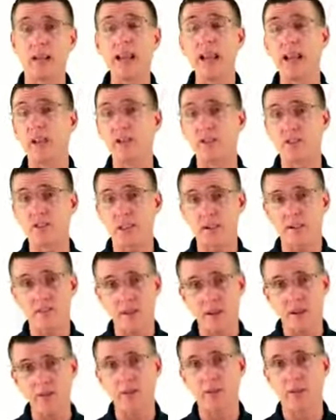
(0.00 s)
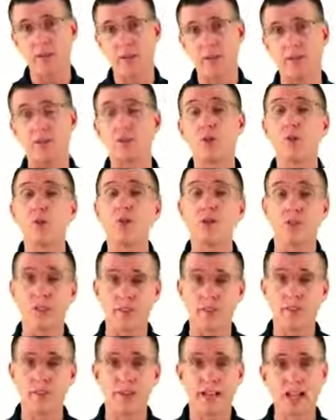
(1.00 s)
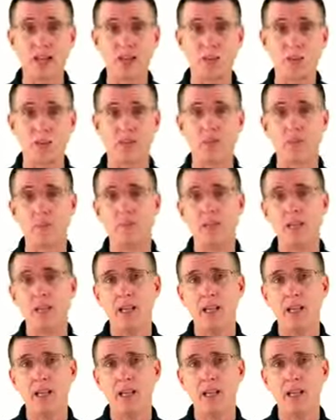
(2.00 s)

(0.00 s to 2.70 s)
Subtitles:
and send funds from it to a different address.